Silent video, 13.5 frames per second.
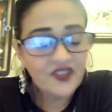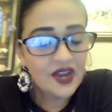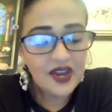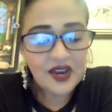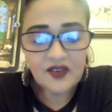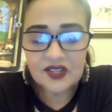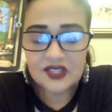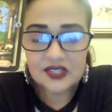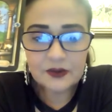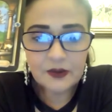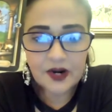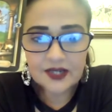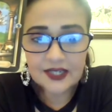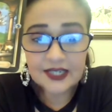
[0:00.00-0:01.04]
Very
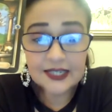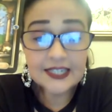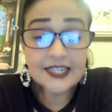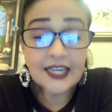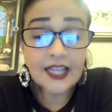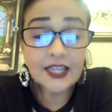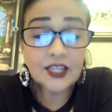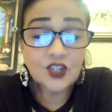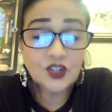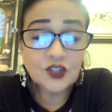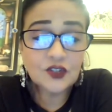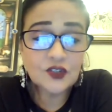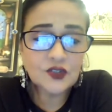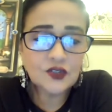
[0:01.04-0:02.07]
smart,
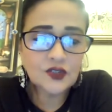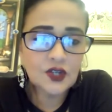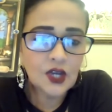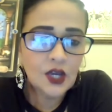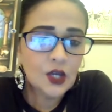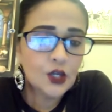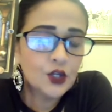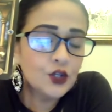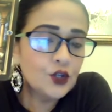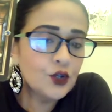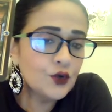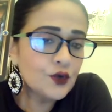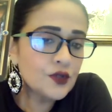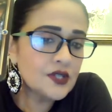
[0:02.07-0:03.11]
intelligence.
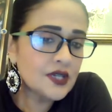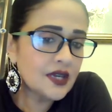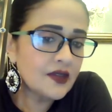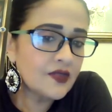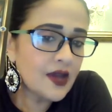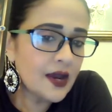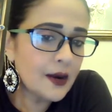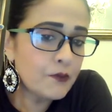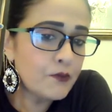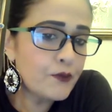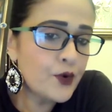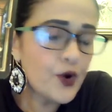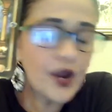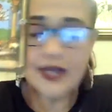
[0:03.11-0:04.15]
Using their
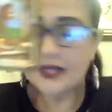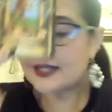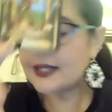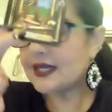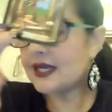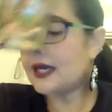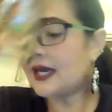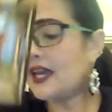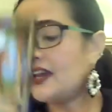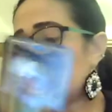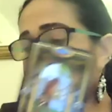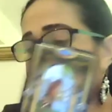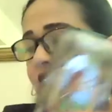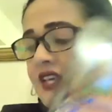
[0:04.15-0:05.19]
brain. See,
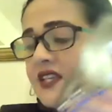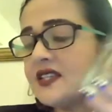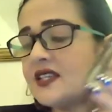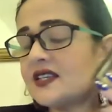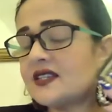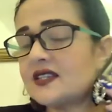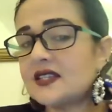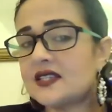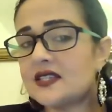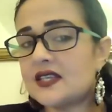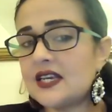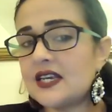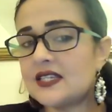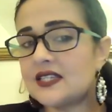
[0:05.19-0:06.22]
if this is the
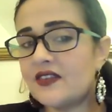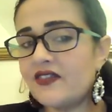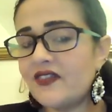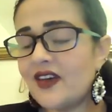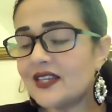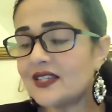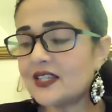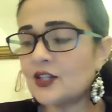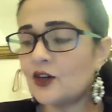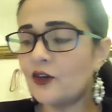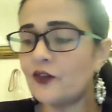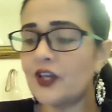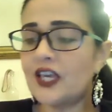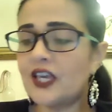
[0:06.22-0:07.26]
is a facet
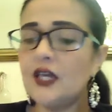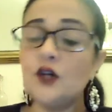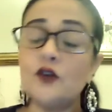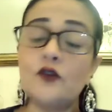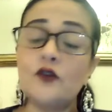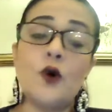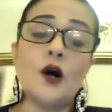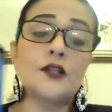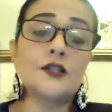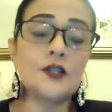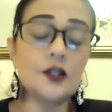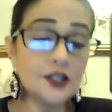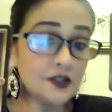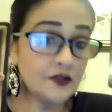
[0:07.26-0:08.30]
of the King of Wands,
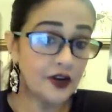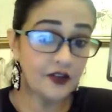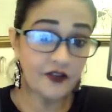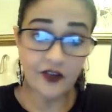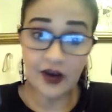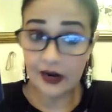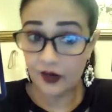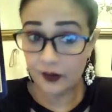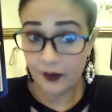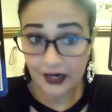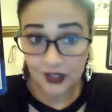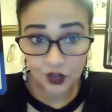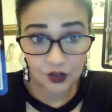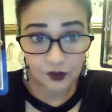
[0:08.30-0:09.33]
so this is a very fiery,
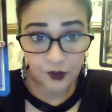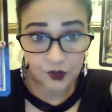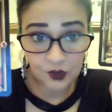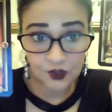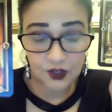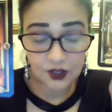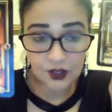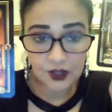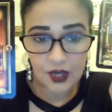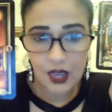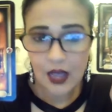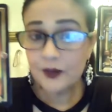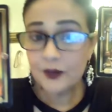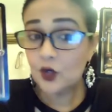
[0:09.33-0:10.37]
passionate person.
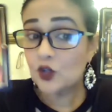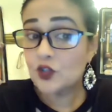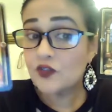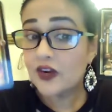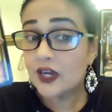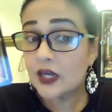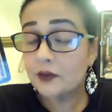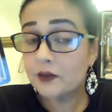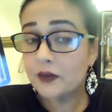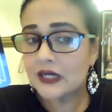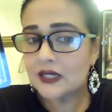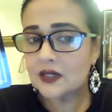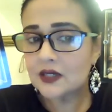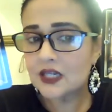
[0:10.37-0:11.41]
They're also very
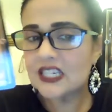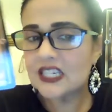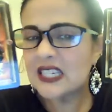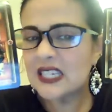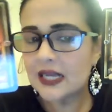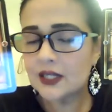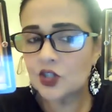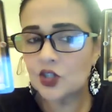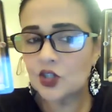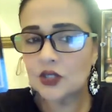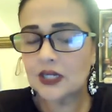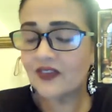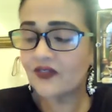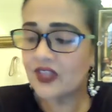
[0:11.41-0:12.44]
competent,
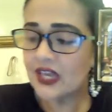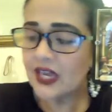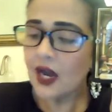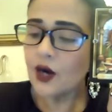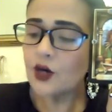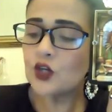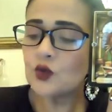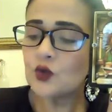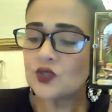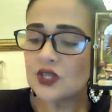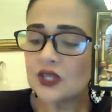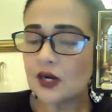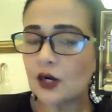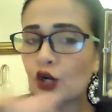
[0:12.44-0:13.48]
intelligent. If they are
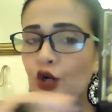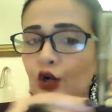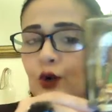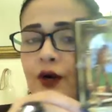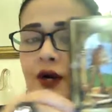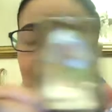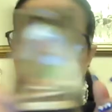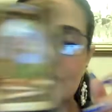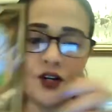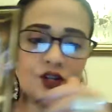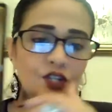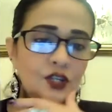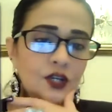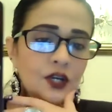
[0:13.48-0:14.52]
using their lower
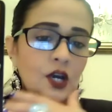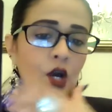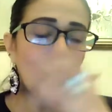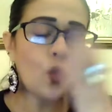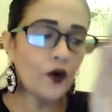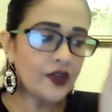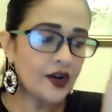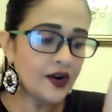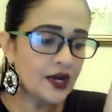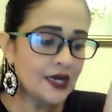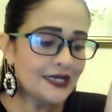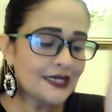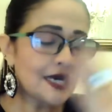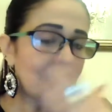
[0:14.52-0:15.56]
energy or their
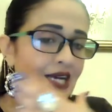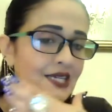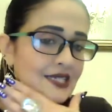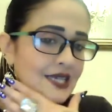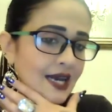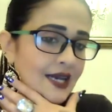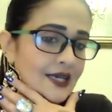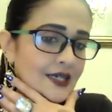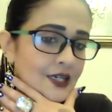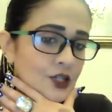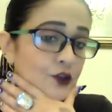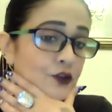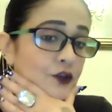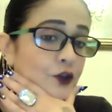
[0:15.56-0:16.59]
dark side
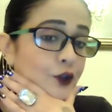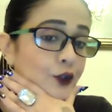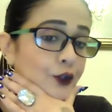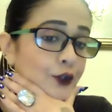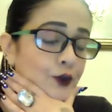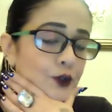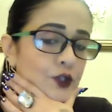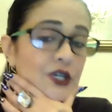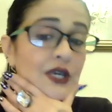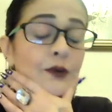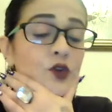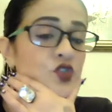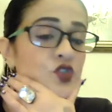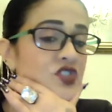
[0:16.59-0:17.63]
to fool you, to
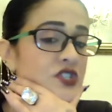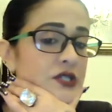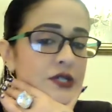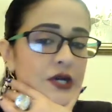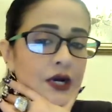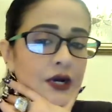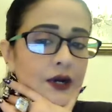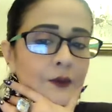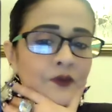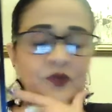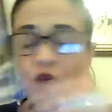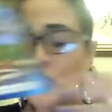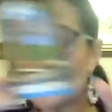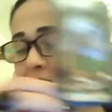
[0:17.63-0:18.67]
keep you stuck,
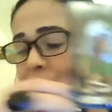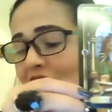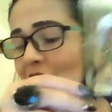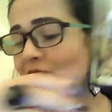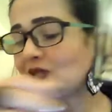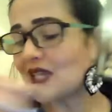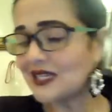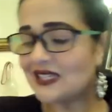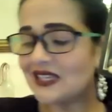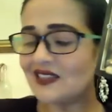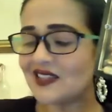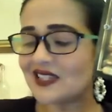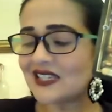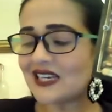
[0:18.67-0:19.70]
you know, sometimes I
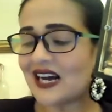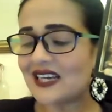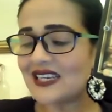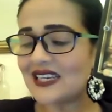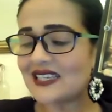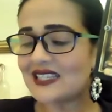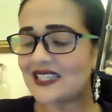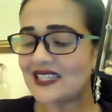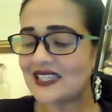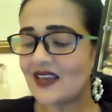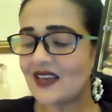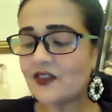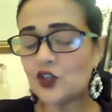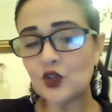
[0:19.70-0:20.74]
see this card as these
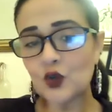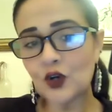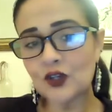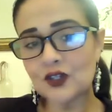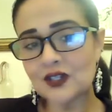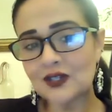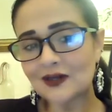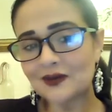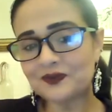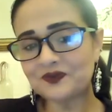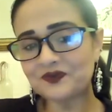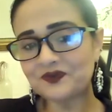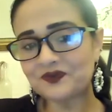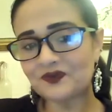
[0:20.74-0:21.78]
seven swords
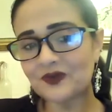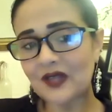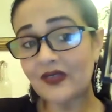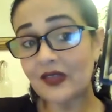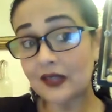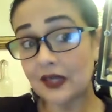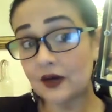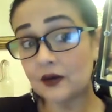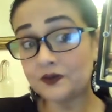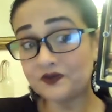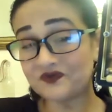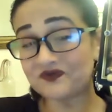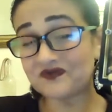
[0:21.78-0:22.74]
that they're